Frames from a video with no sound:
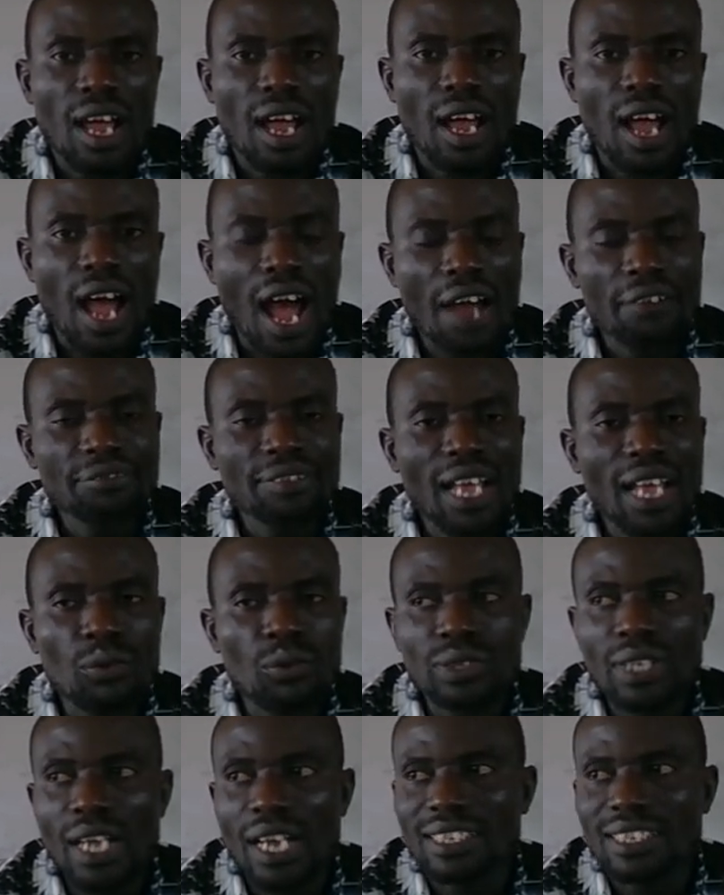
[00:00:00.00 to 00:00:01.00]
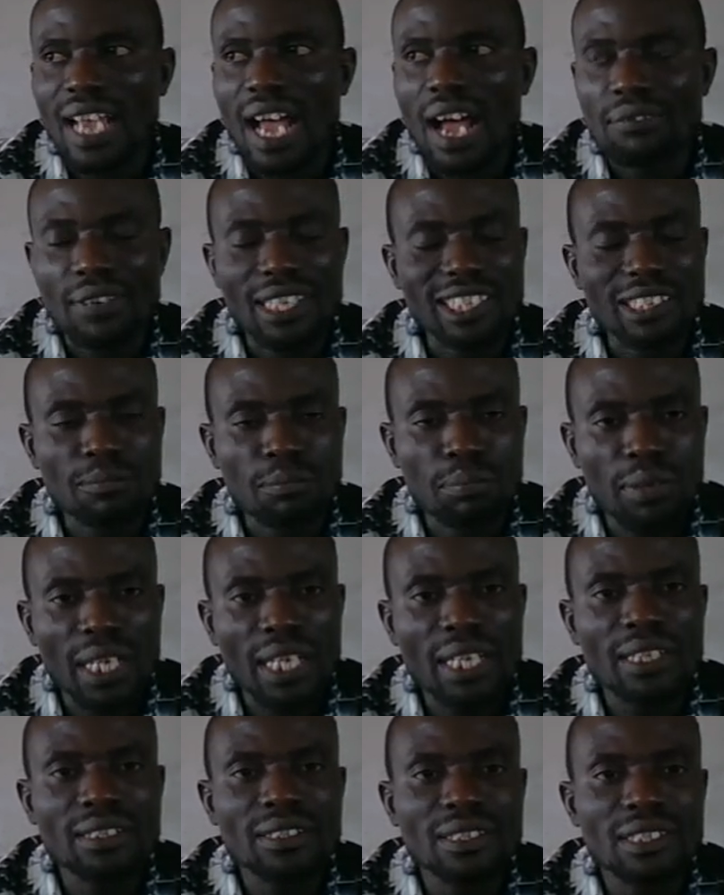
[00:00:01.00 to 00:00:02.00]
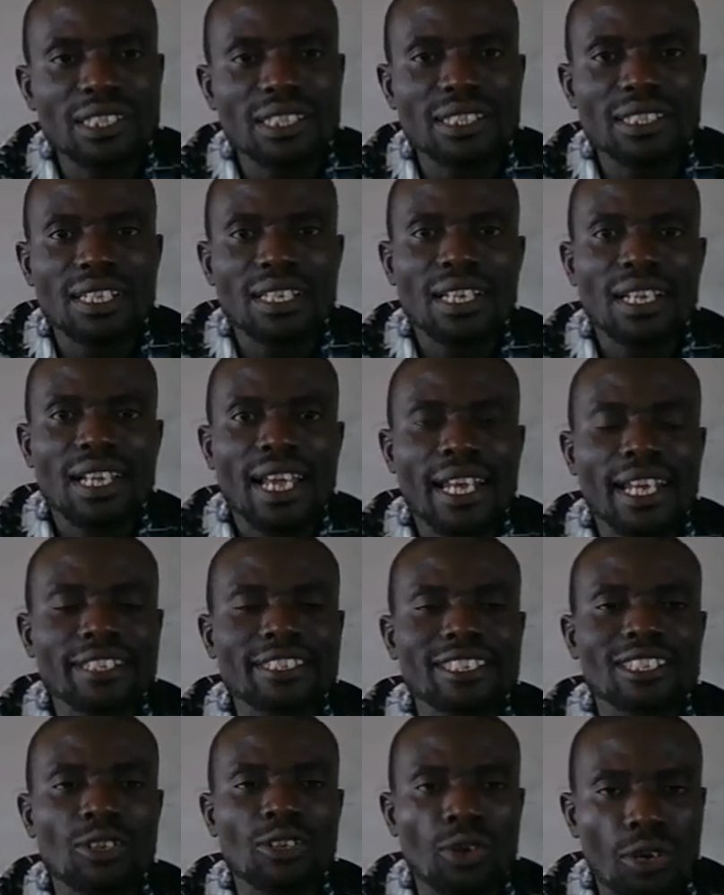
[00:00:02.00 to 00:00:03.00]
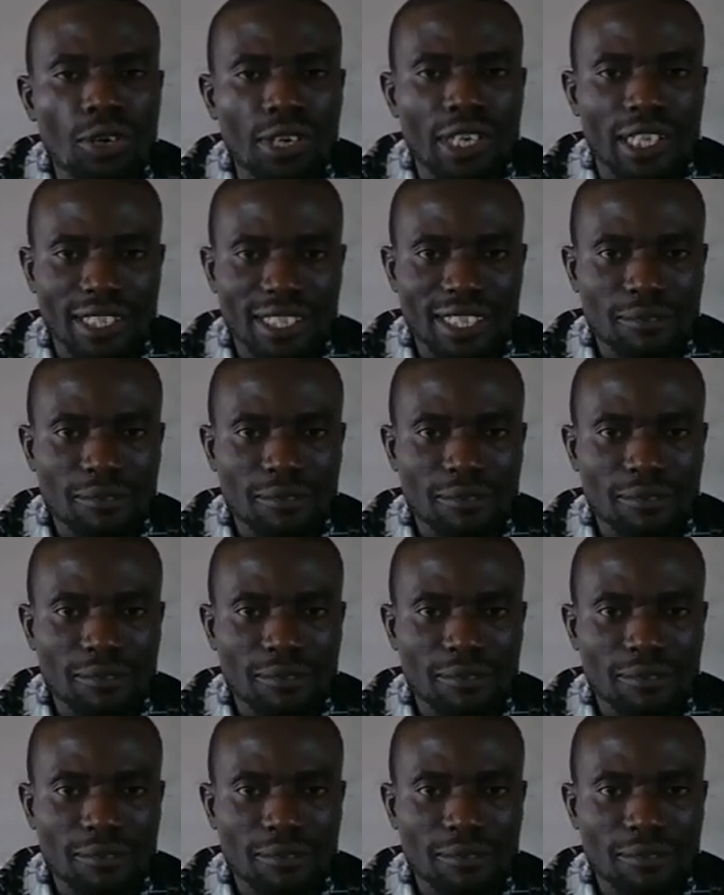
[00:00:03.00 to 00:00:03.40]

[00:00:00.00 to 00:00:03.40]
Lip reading: After that, I've explained electric current